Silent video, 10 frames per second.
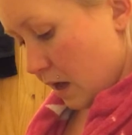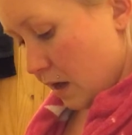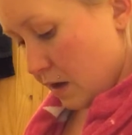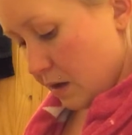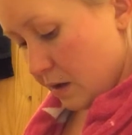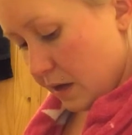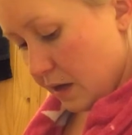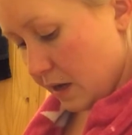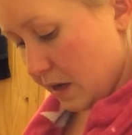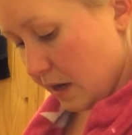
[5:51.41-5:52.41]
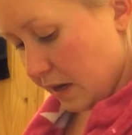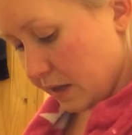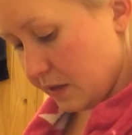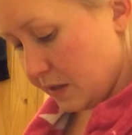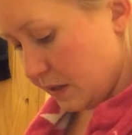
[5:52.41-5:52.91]
I
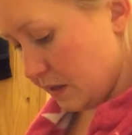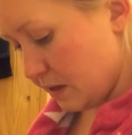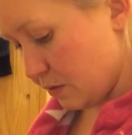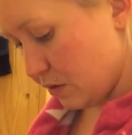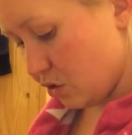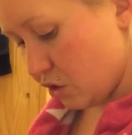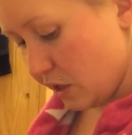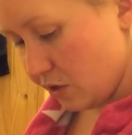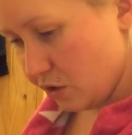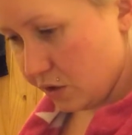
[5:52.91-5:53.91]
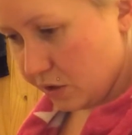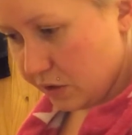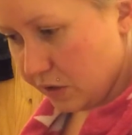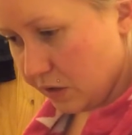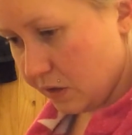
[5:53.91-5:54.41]
can see there is
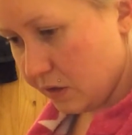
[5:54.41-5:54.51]
changes.